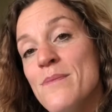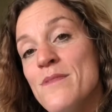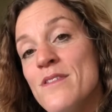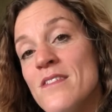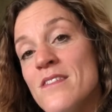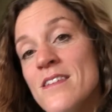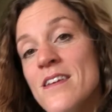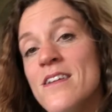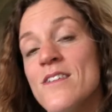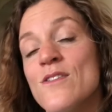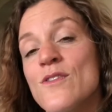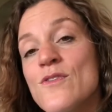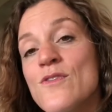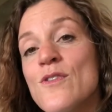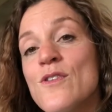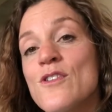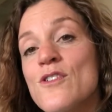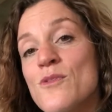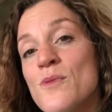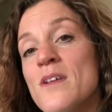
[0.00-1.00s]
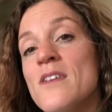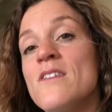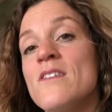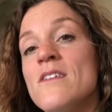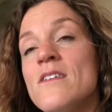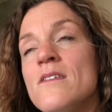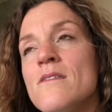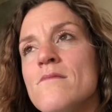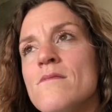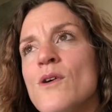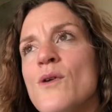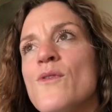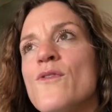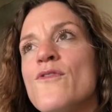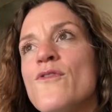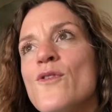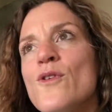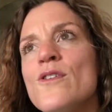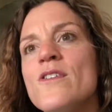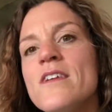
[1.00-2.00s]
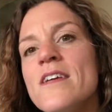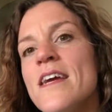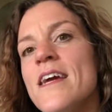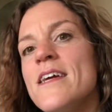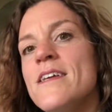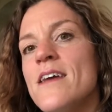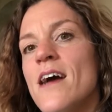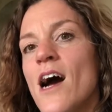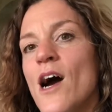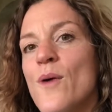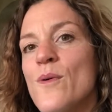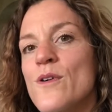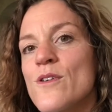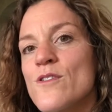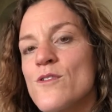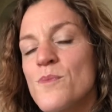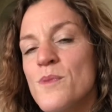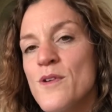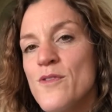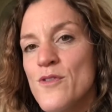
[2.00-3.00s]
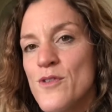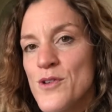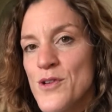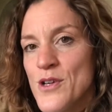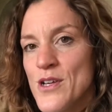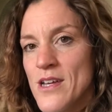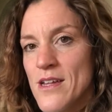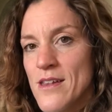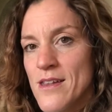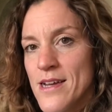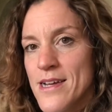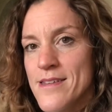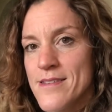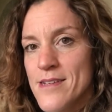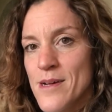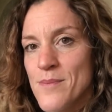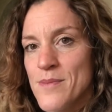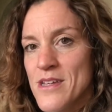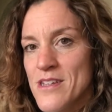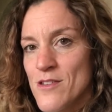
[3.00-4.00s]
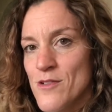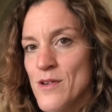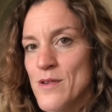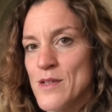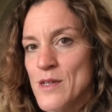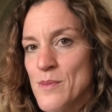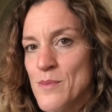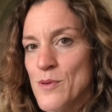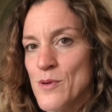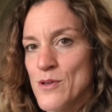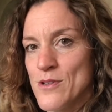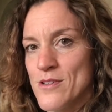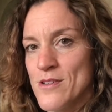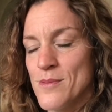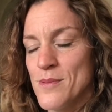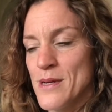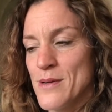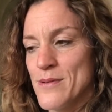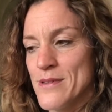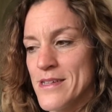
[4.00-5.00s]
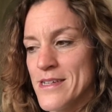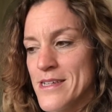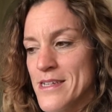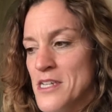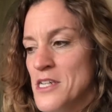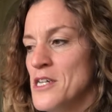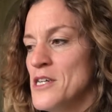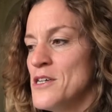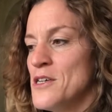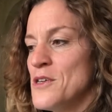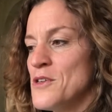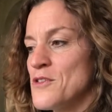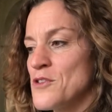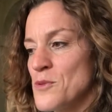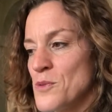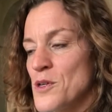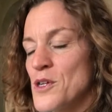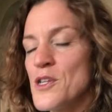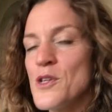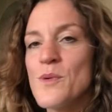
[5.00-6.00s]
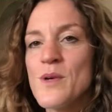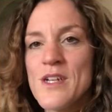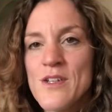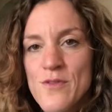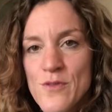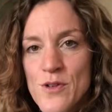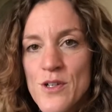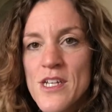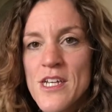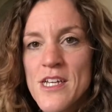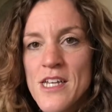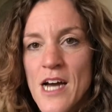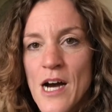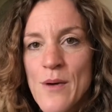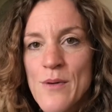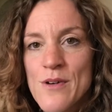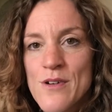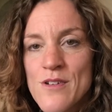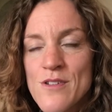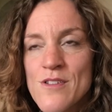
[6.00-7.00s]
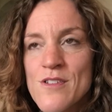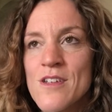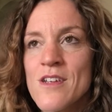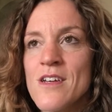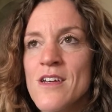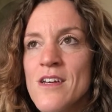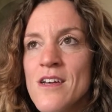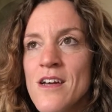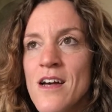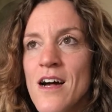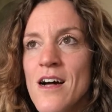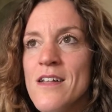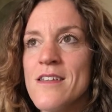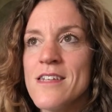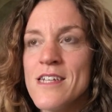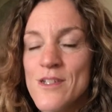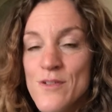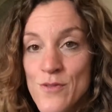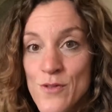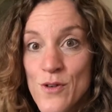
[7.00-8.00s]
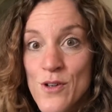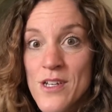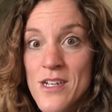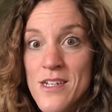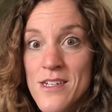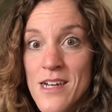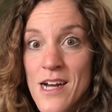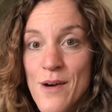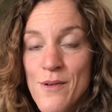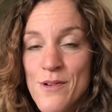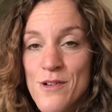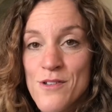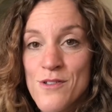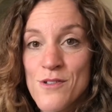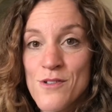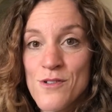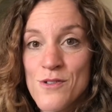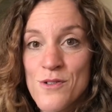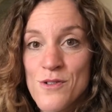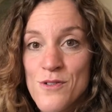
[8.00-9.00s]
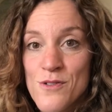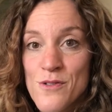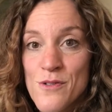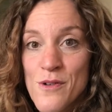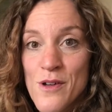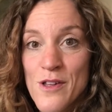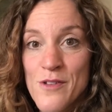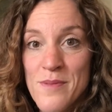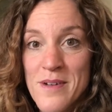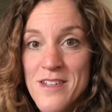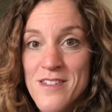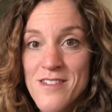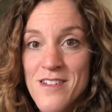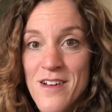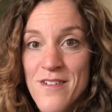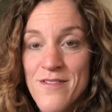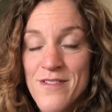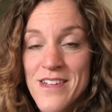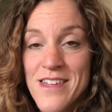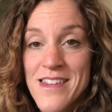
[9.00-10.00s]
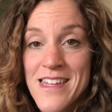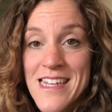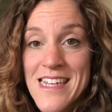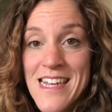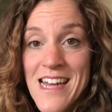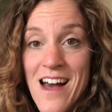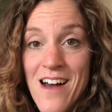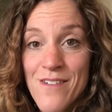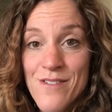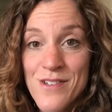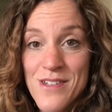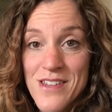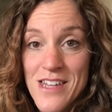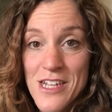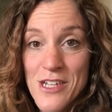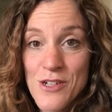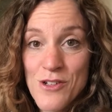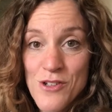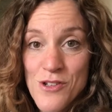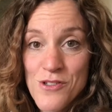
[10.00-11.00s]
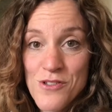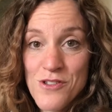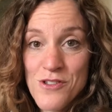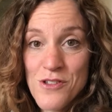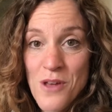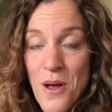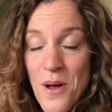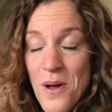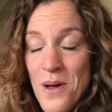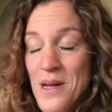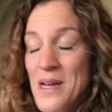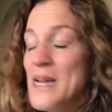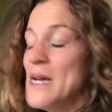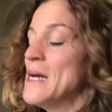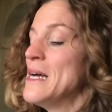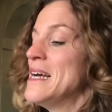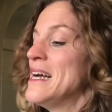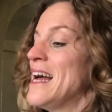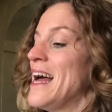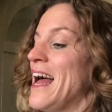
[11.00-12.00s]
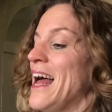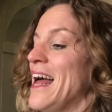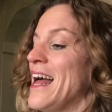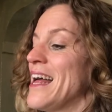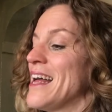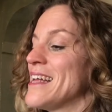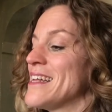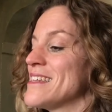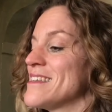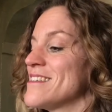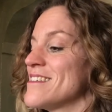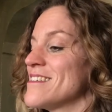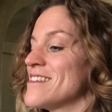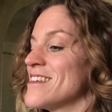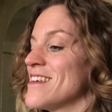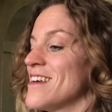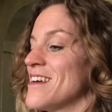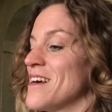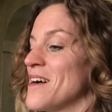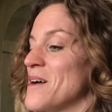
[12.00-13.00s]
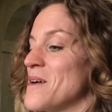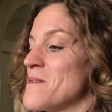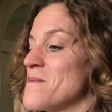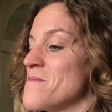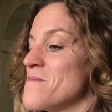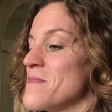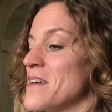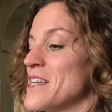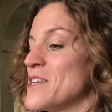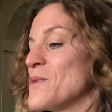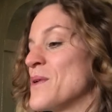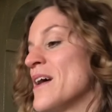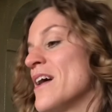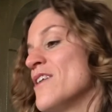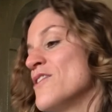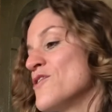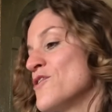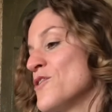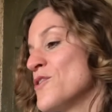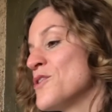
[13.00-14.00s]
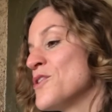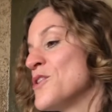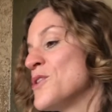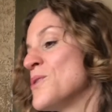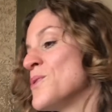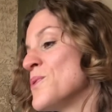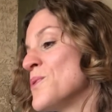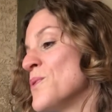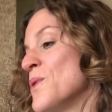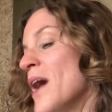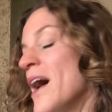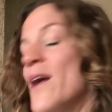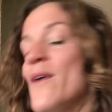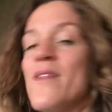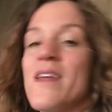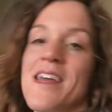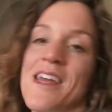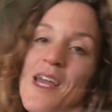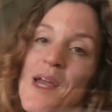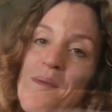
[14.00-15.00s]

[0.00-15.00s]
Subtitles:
sit for 48 hours before you can light them. That's very important, apparently. So we're gonna wait 48 hours. I'll need 48 hours to sort through all of my stuff in the cave that you just saw. And anyway, I'll show you how they came